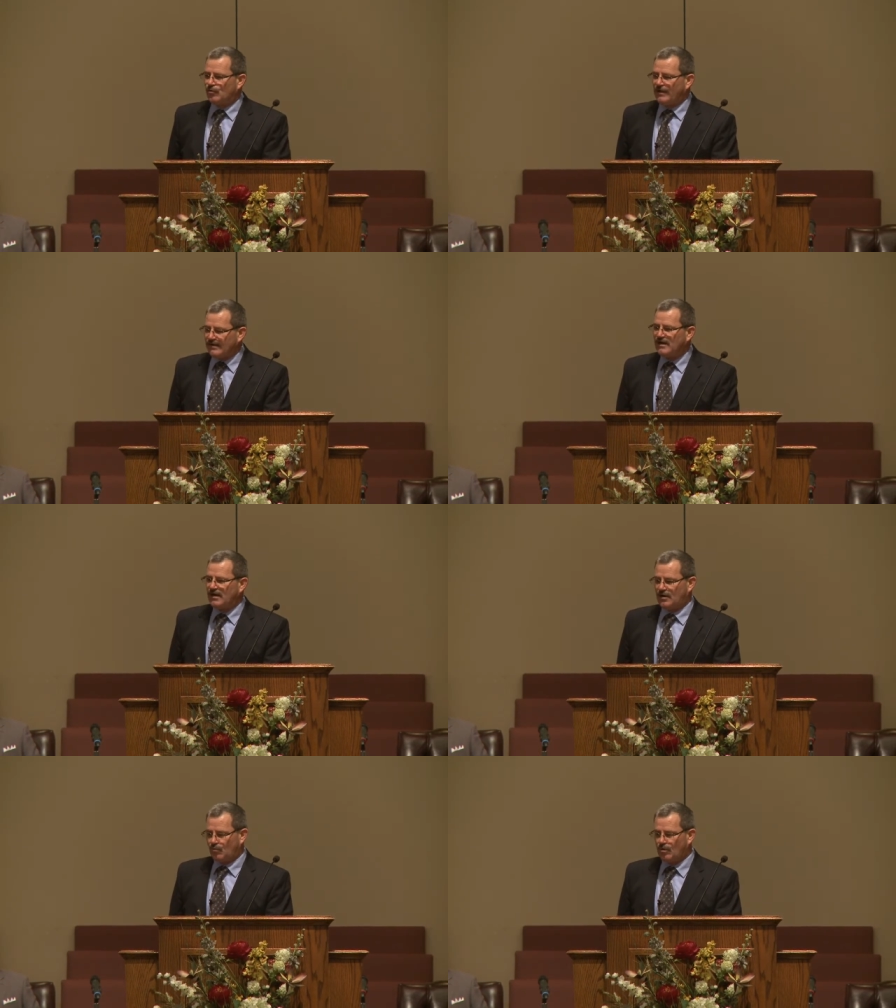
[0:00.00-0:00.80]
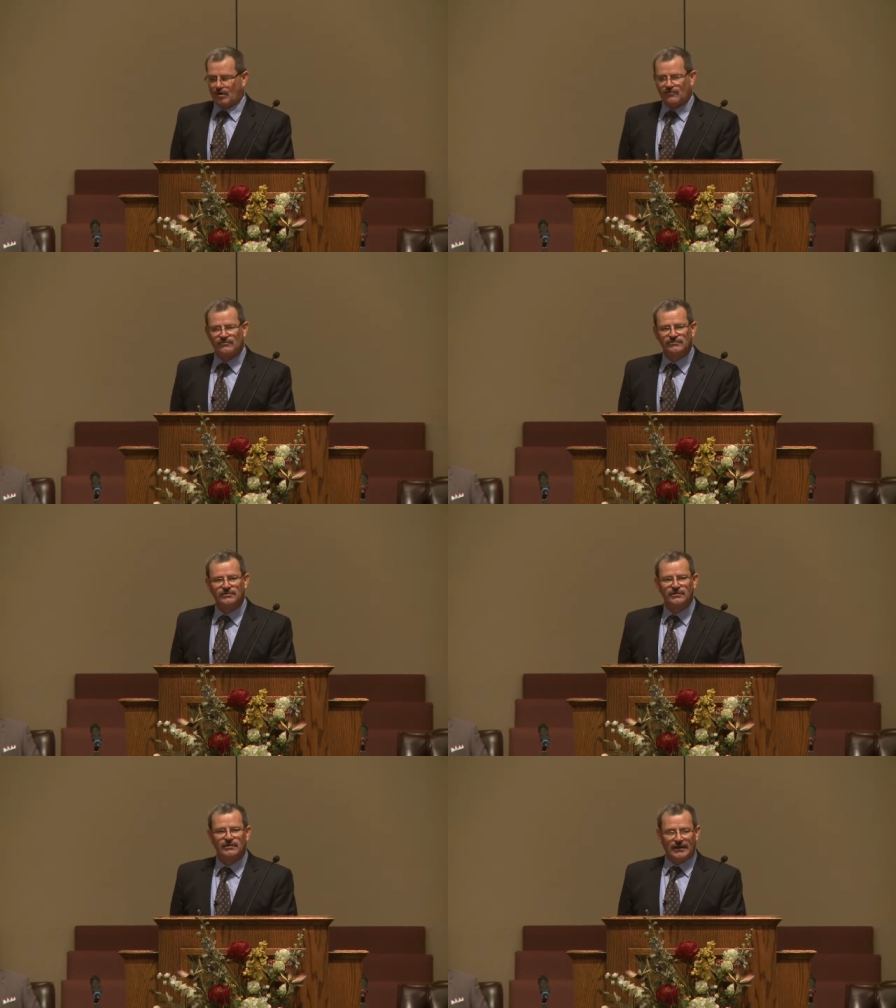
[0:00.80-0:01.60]
That's how that works
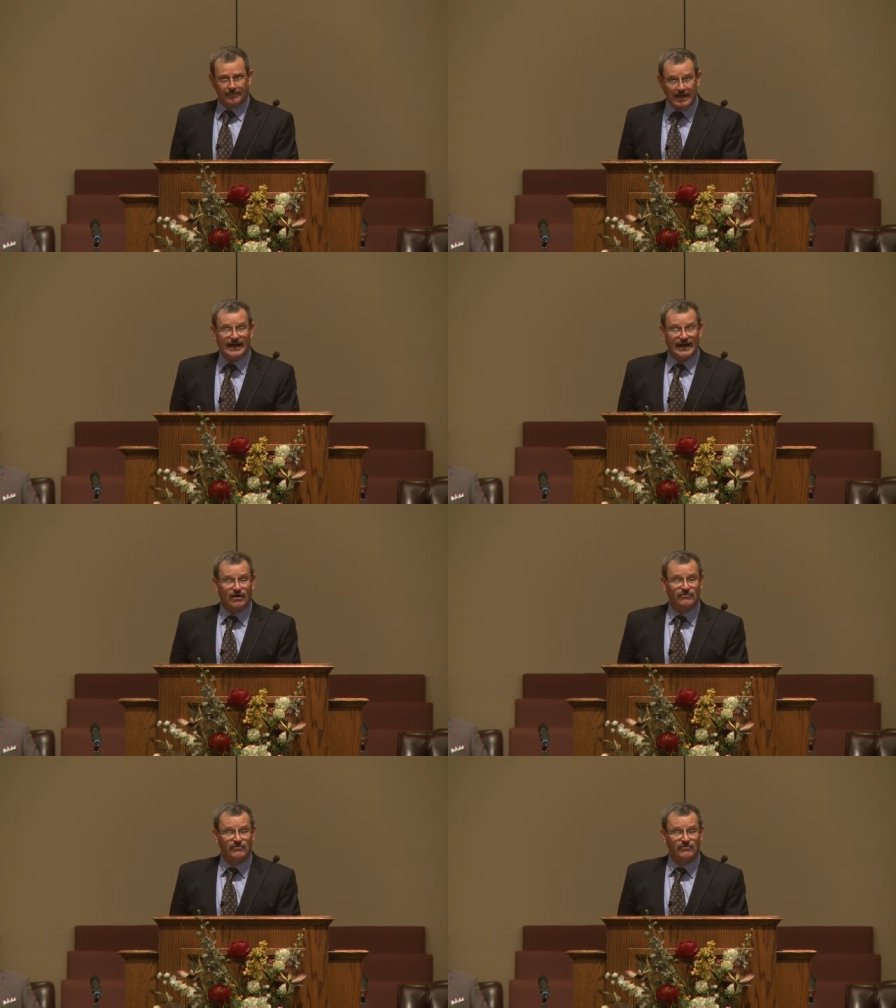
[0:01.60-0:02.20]
at my house.